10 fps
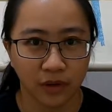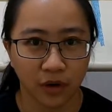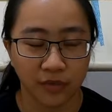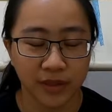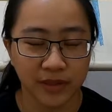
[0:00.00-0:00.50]

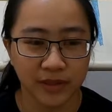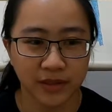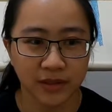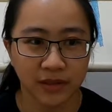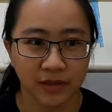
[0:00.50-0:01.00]

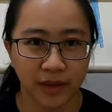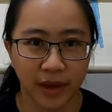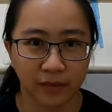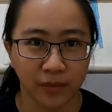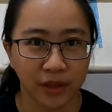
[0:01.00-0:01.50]
hobbies,
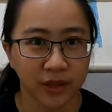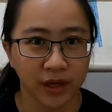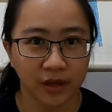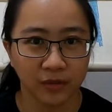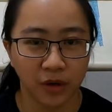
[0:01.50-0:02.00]
and
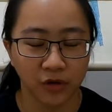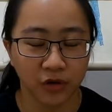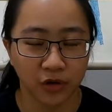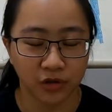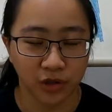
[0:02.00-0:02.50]
mainly about
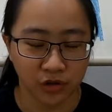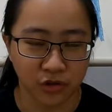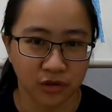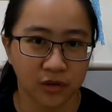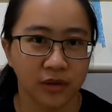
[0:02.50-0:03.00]
cross
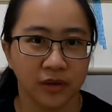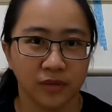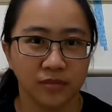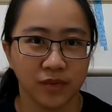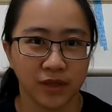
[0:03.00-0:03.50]
stitch,
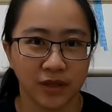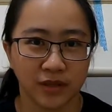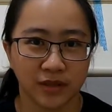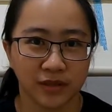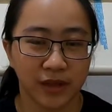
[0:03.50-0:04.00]

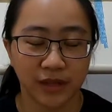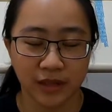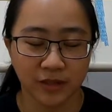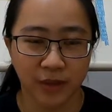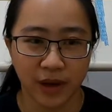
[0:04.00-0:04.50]
because that
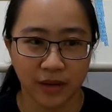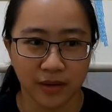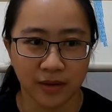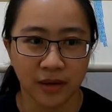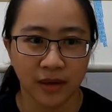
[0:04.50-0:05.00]
is
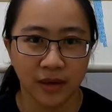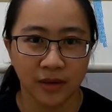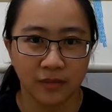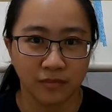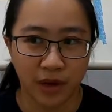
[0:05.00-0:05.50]
my
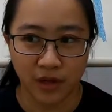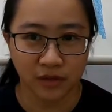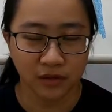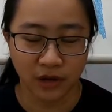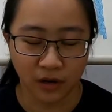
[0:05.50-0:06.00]

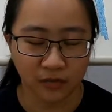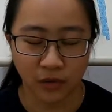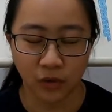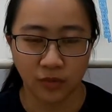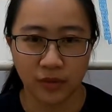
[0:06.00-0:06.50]
main
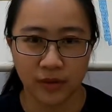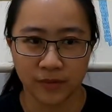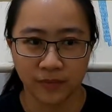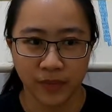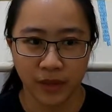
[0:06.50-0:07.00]
craft
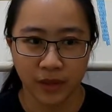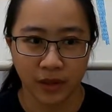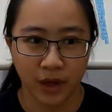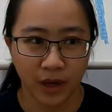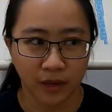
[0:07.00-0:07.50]
hobby.
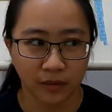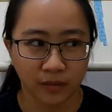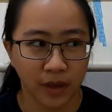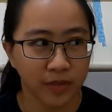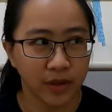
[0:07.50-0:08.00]
And
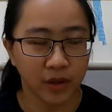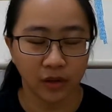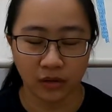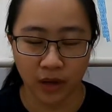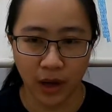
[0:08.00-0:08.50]
maybe
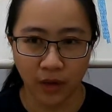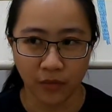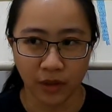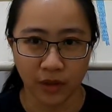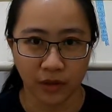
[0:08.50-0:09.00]
I
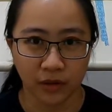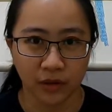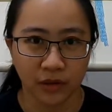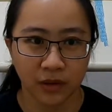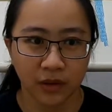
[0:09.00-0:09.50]
will
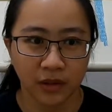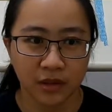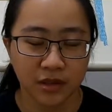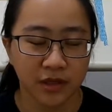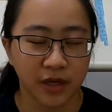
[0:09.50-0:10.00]

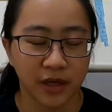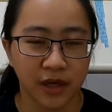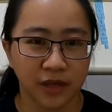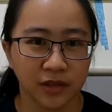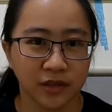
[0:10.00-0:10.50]
sneak
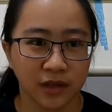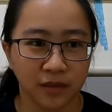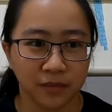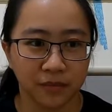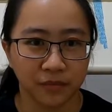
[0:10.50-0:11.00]
in
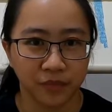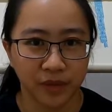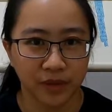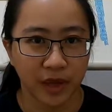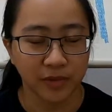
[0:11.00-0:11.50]
some
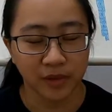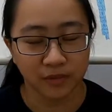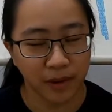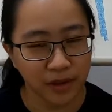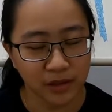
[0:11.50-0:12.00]

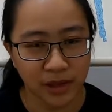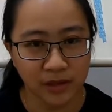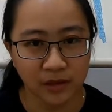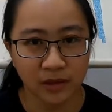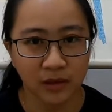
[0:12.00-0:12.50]
diamond
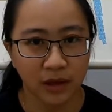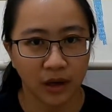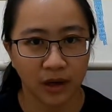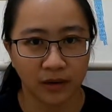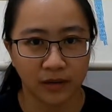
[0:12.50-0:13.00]
painting,
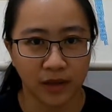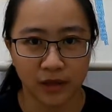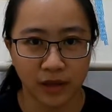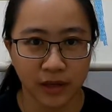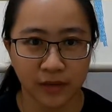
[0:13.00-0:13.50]

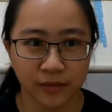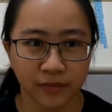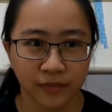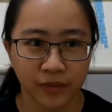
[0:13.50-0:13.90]
knitting,